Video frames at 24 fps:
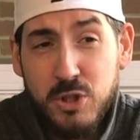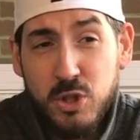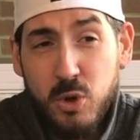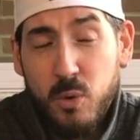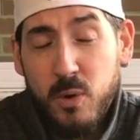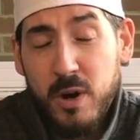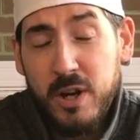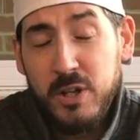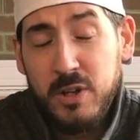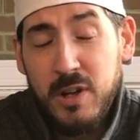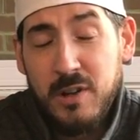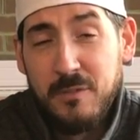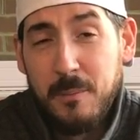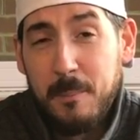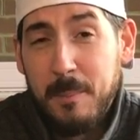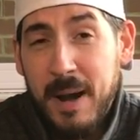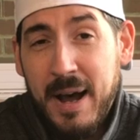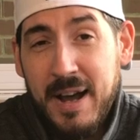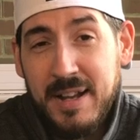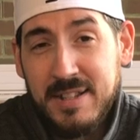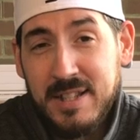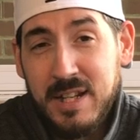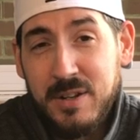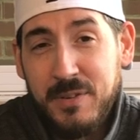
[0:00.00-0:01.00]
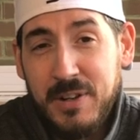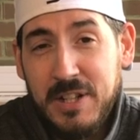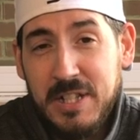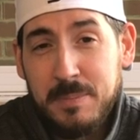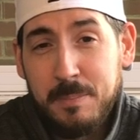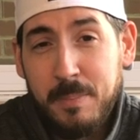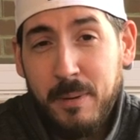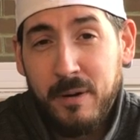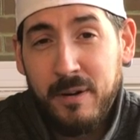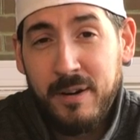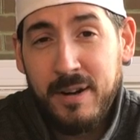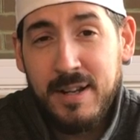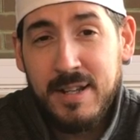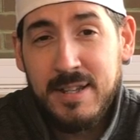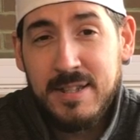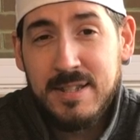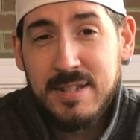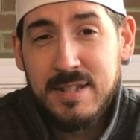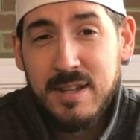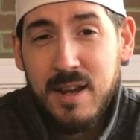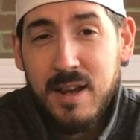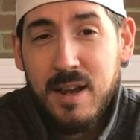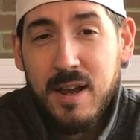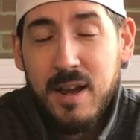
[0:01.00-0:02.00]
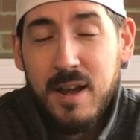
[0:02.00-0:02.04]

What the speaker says: joy and you have a positive experience.